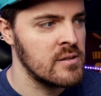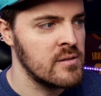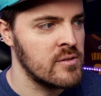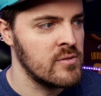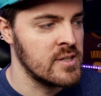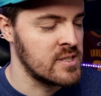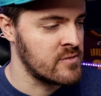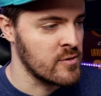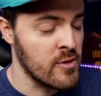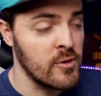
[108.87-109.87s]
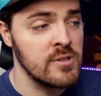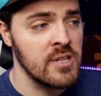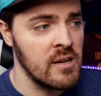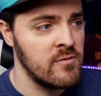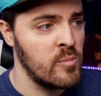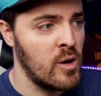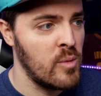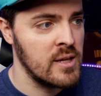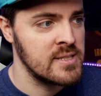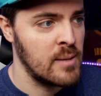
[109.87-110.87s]
this is for Thursday Night Football
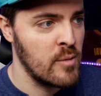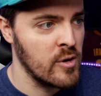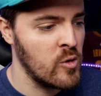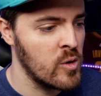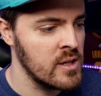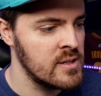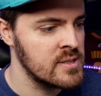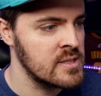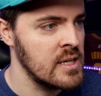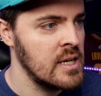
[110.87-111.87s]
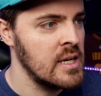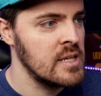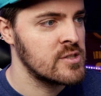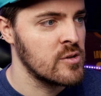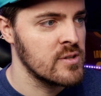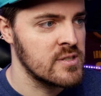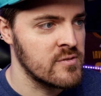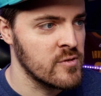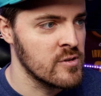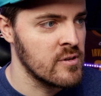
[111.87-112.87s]
by the time I'm recording this. So this is
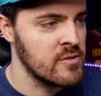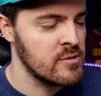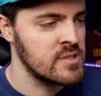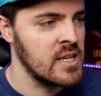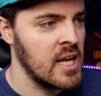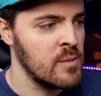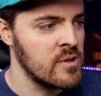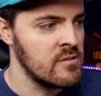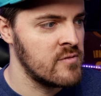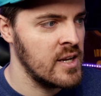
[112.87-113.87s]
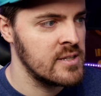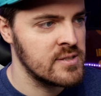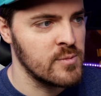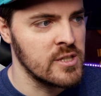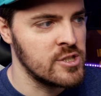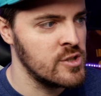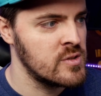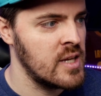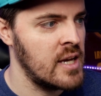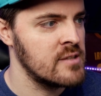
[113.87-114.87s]
for a Thursday game in advance. We can choose
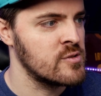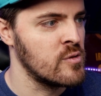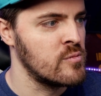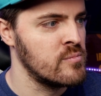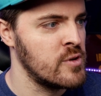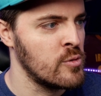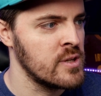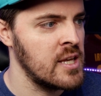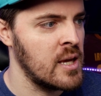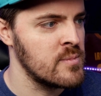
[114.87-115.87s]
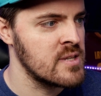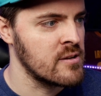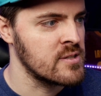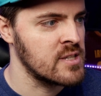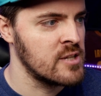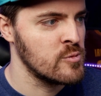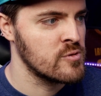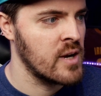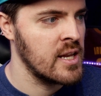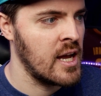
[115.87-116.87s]
that. So the only games that are scheduled
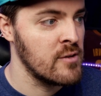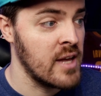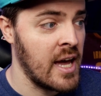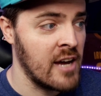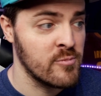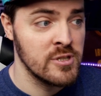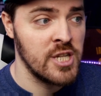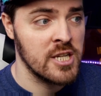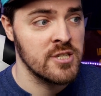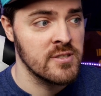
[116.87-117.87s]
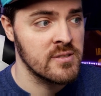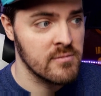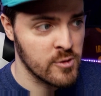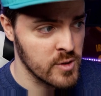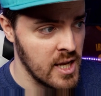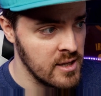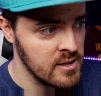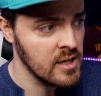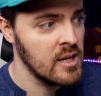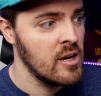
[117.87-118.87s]
right now that have projections
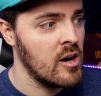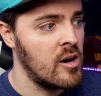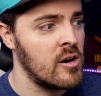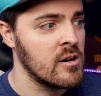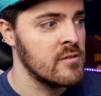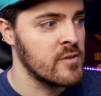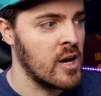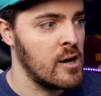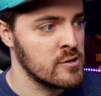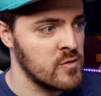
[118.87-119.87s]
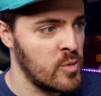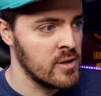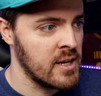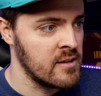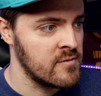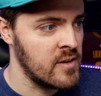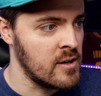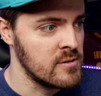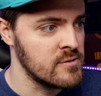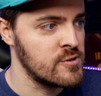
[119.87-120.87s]
created are for college football
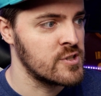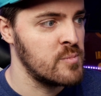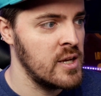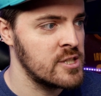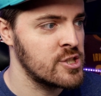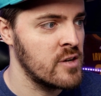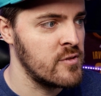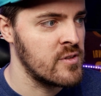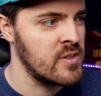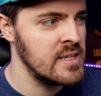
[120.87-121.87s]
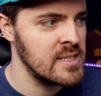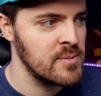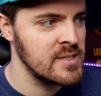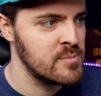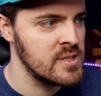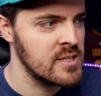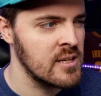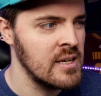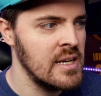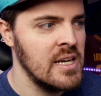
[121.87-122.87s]
NFL. So just make sure if you think something's
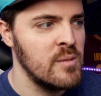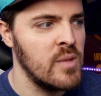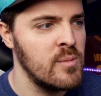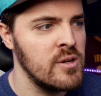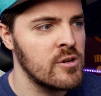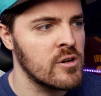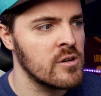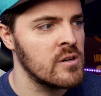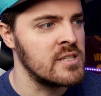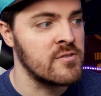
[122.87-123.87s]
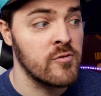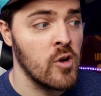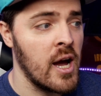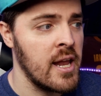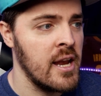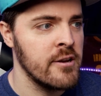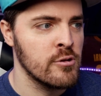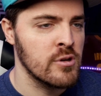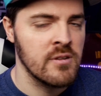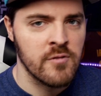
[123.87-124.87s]
missing, maybe it's Friday and you're
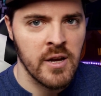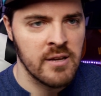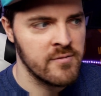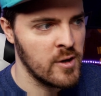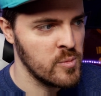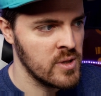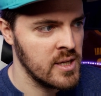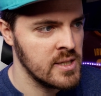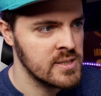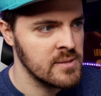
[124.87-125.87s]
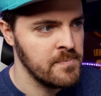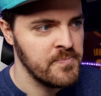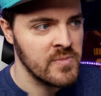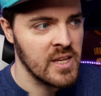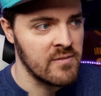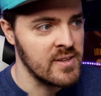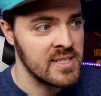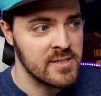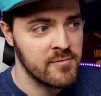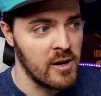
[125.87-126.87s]
looking for NFL plays. If this
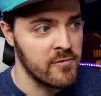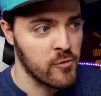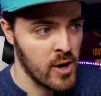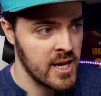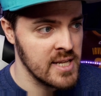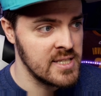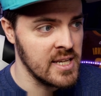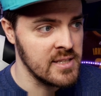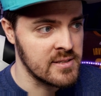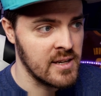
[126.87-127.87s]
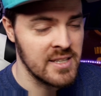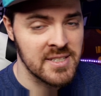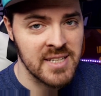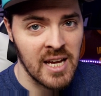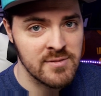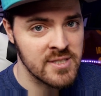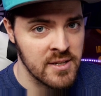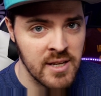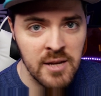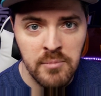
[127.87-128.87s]
has a Friday date and it doesn't have
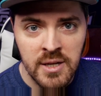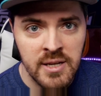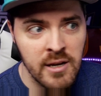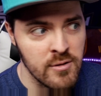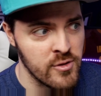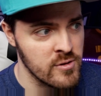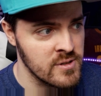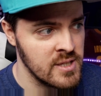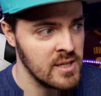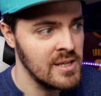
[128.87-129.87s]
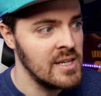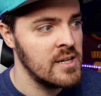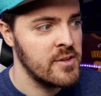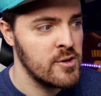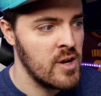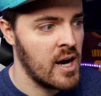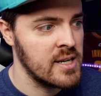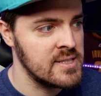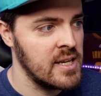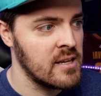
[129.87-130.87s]
Sunday, Monday, or Thursday, then you're not going to
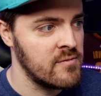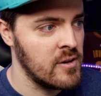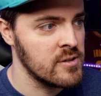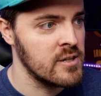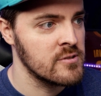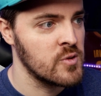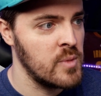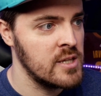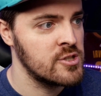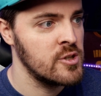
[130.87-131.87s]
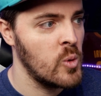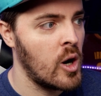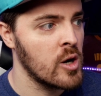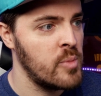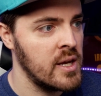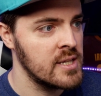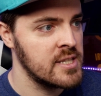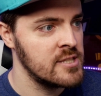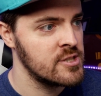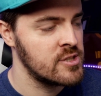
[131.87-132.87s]
see NFL here. So make sure you are paying
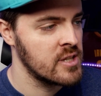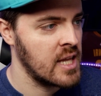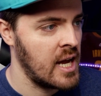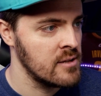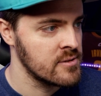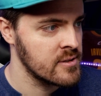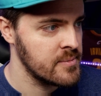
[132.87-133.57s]
attention to the calendar.